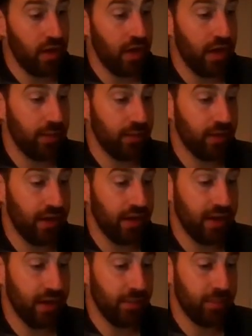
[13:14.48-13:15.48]
I would
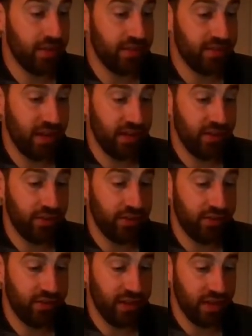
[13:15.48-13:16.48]
line up the center
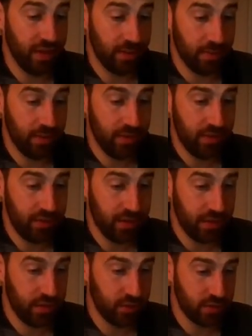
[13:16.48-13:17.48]
seam
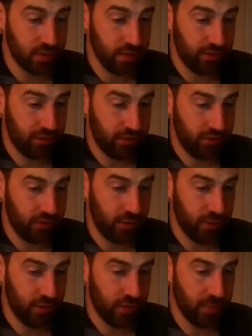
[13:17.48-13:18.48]
that you just
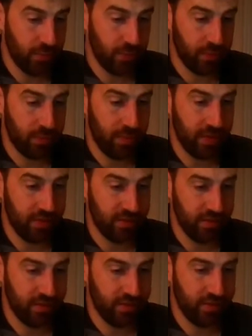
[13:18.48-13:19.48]
sewed on both
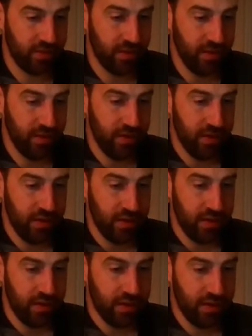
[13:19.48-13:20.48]
pieces.
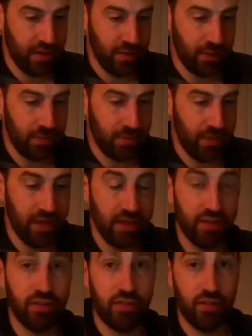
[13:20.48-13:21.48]
And I would
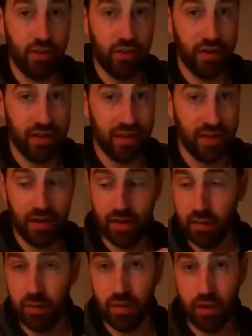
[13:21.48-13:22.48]
pin starting
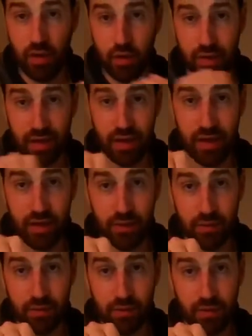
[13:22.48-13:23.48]
there, going
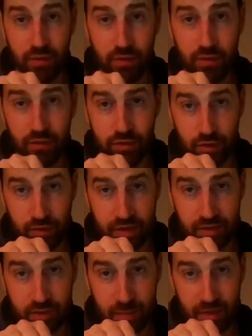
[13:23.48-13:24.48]
out. So
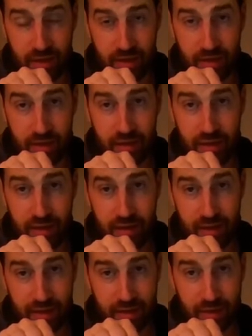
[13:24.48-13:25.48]
let's pin
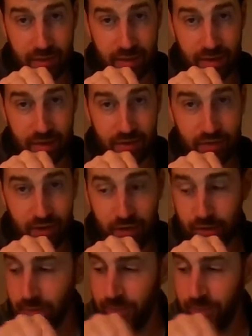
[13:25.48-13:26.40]
and get ready to sew.